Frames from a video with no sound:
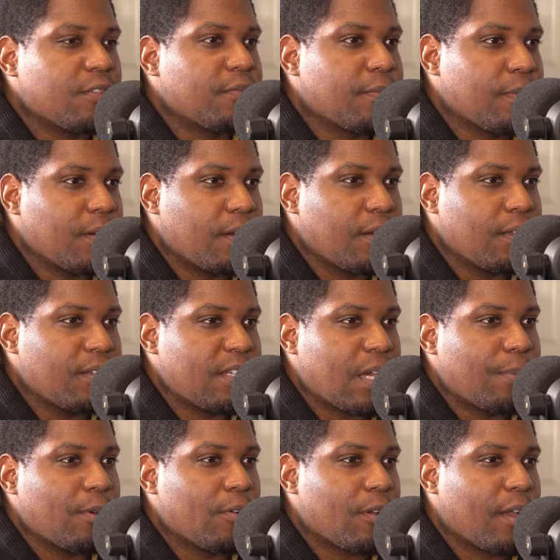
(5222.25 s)
of uh,
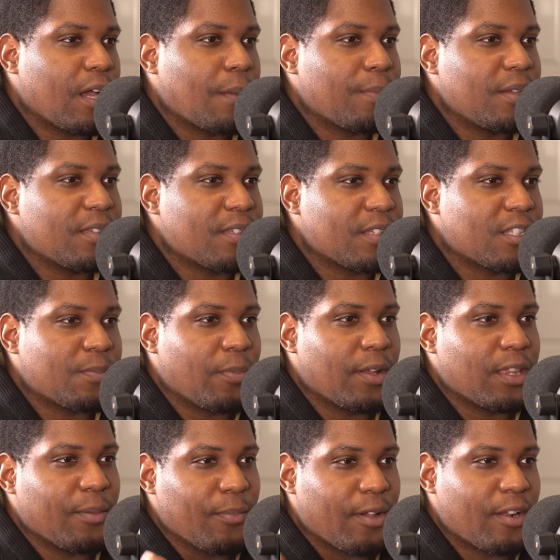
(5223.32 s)
demo copies and
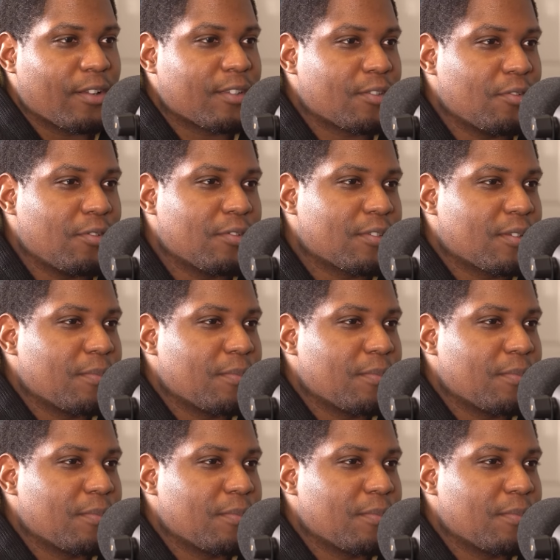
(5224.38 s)
spread them on our schools'